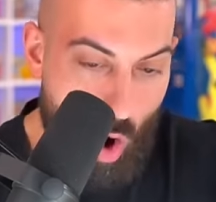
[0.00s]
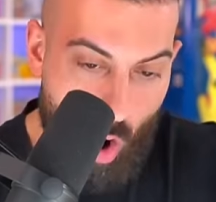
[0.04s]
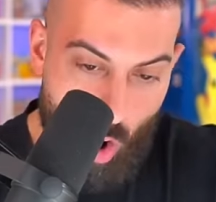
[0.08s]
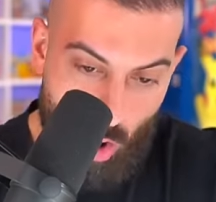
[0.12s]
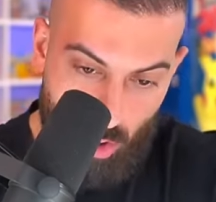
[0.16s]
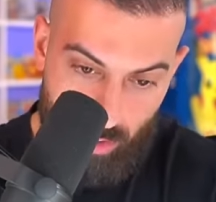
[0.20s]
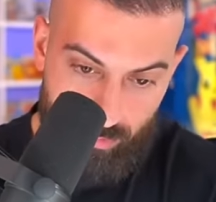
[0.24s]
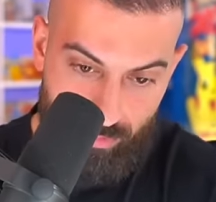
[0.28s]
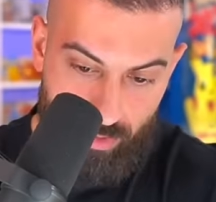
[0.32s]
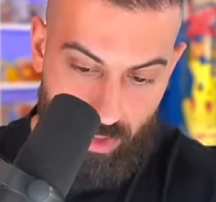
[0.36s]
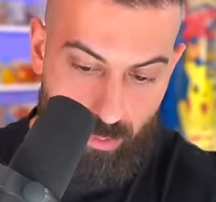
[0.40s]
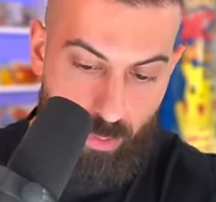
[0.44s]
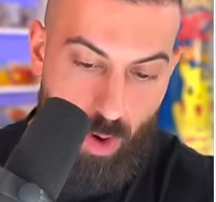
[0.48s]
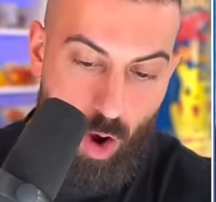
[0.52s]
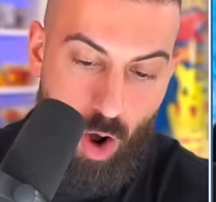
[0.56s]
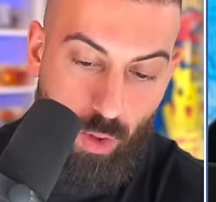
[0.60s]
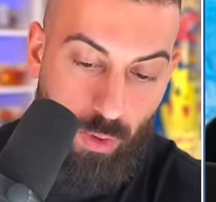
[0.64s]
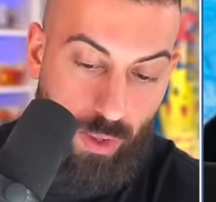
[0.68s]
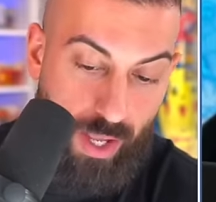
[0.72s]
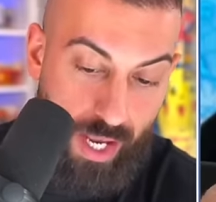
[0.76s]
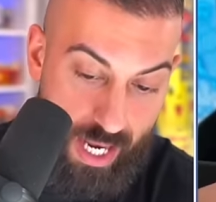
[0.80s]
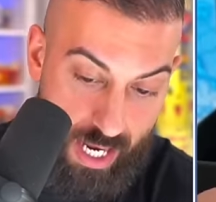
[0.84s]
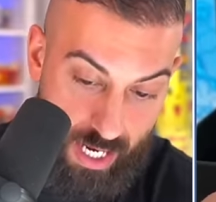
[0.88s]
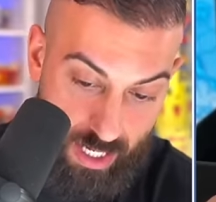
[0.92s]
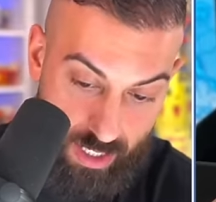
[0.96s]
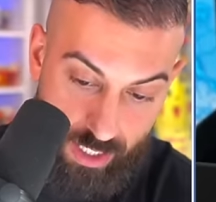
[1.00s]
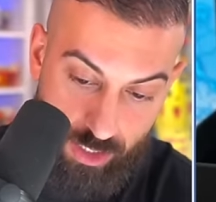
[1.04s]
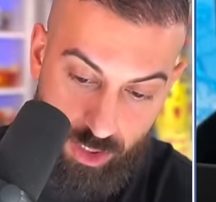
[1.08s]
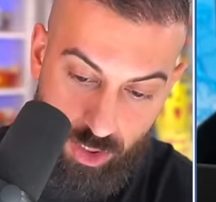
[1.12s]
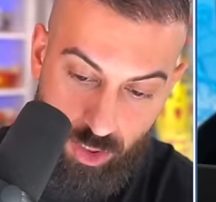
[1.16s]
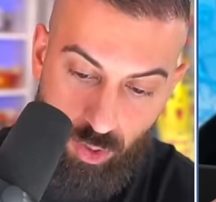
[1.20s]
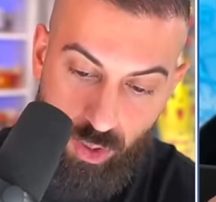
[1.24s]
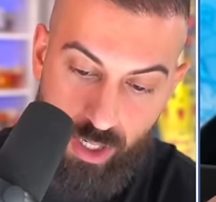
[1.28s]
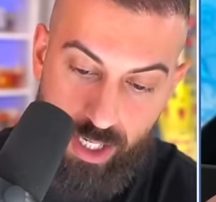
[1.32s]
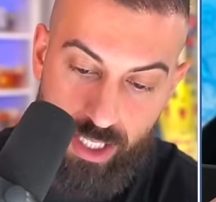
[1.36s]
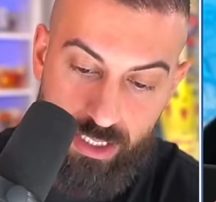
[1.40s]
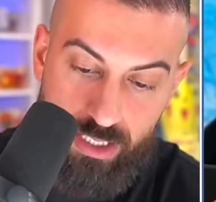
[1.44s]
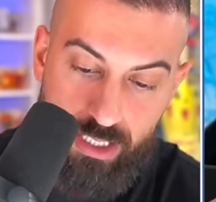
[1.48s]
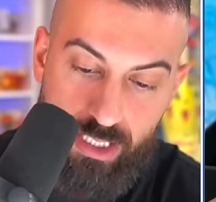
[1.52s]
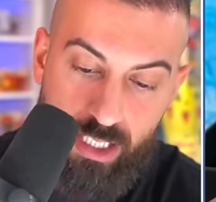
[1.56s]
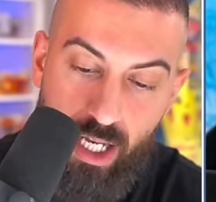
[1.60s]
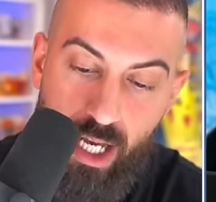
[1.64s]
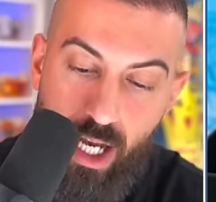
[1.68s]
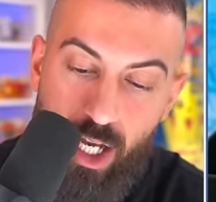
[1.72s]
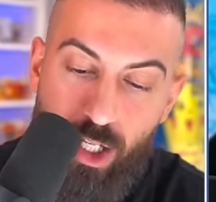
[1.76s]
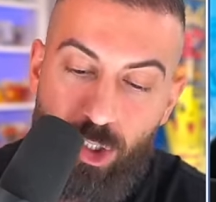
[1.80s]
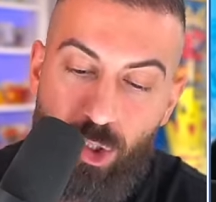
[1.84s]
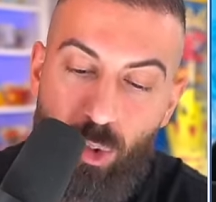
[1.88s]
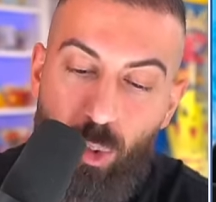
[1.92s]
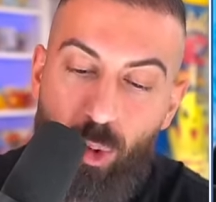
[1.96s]
all of them, all 8. It's crazy.
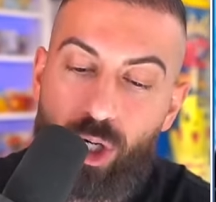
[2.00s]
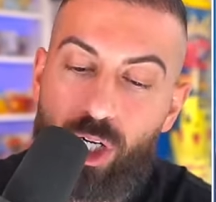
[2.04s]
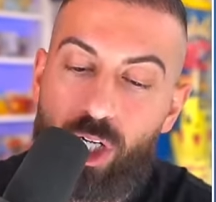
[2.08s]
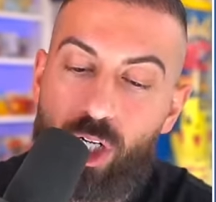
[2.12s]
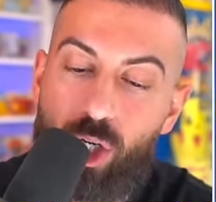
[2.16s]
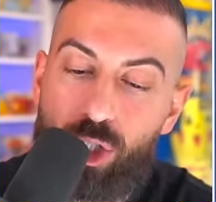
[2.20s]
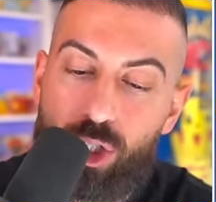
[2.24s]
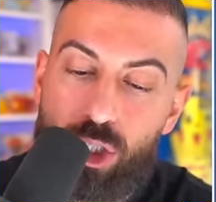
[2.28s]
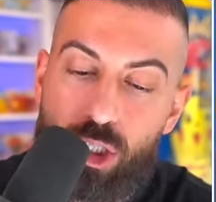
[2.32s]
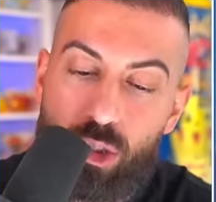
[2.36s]
So we're going to go